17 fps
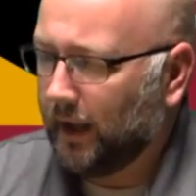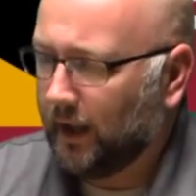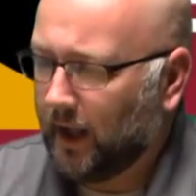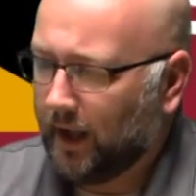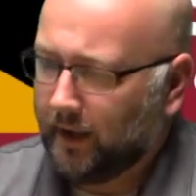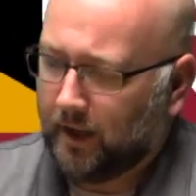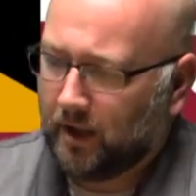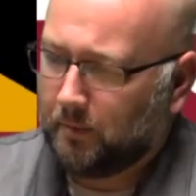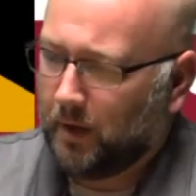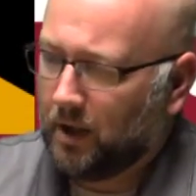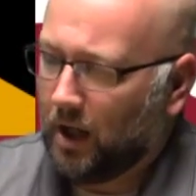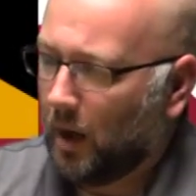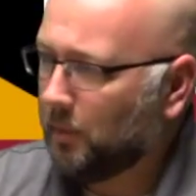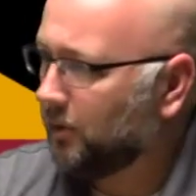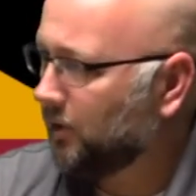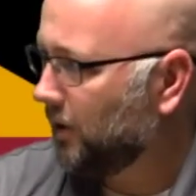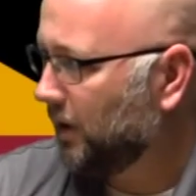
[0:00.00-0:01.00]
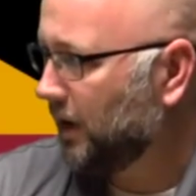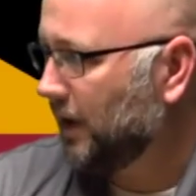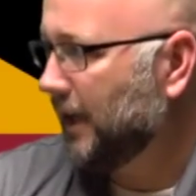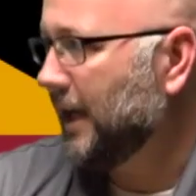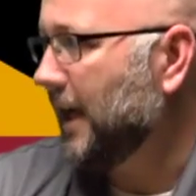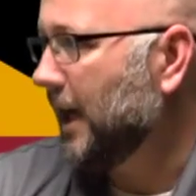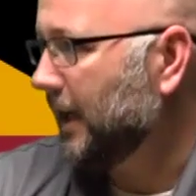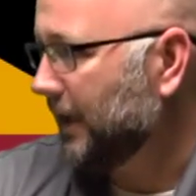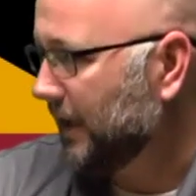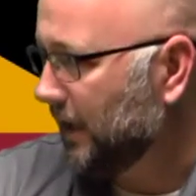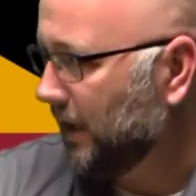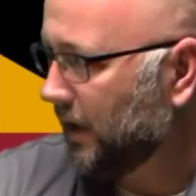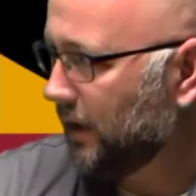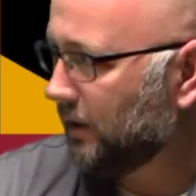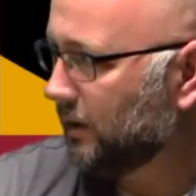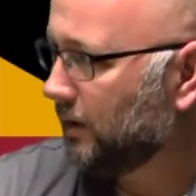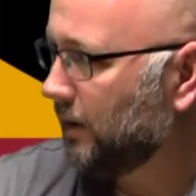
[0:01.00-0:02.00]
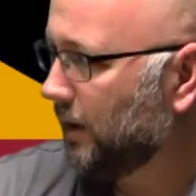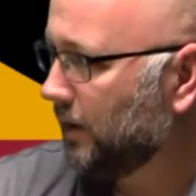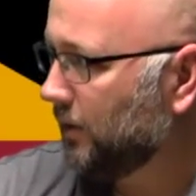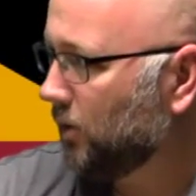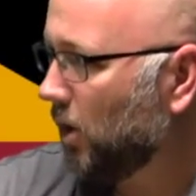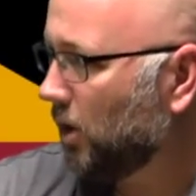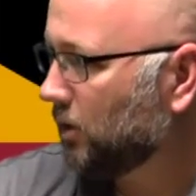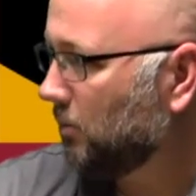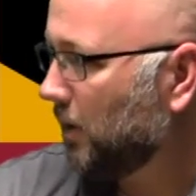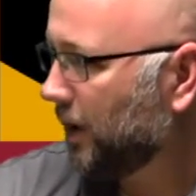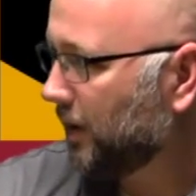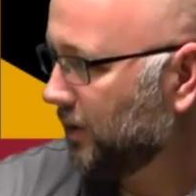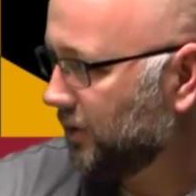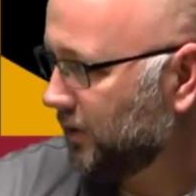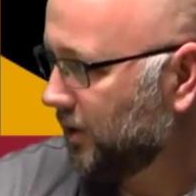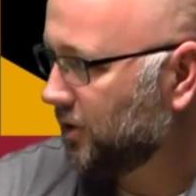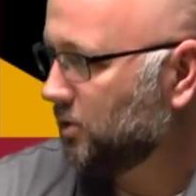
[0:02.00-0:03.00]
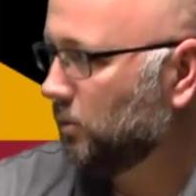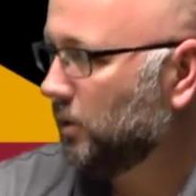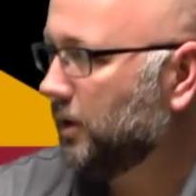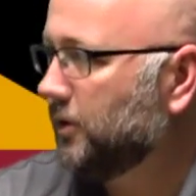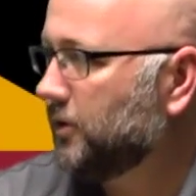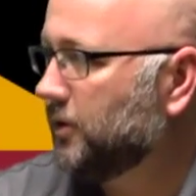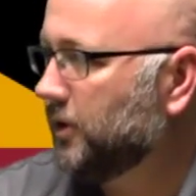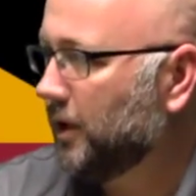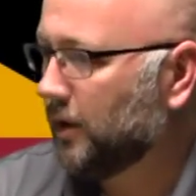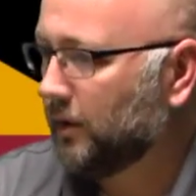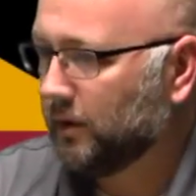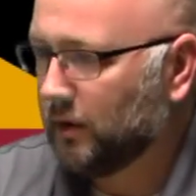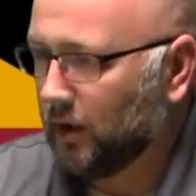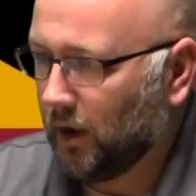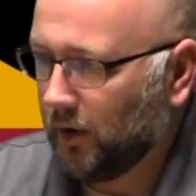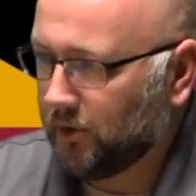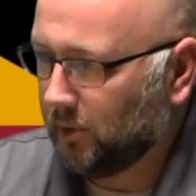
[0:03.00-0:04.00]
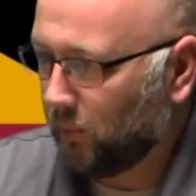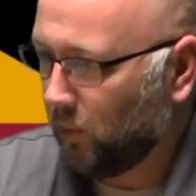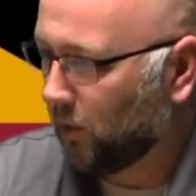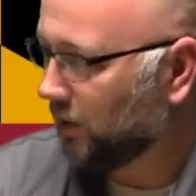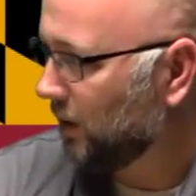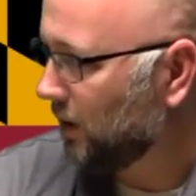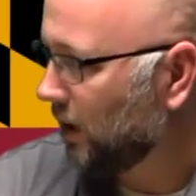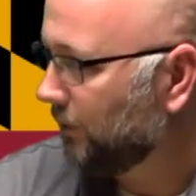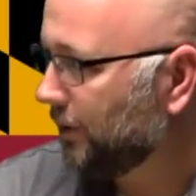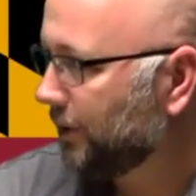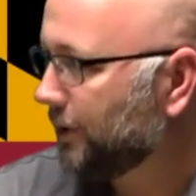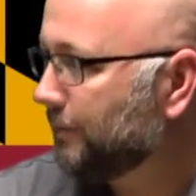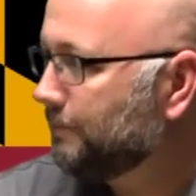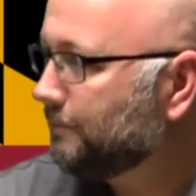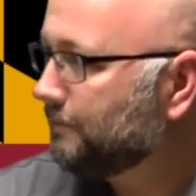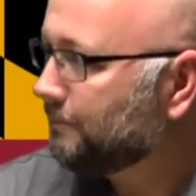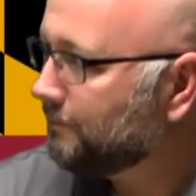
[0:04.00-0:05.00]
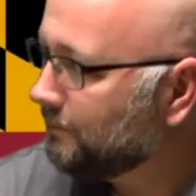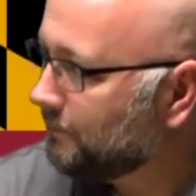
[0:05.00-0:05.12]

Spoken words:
And it kind of gives me an opportunity to get out again and talk to my constituents and support the governor.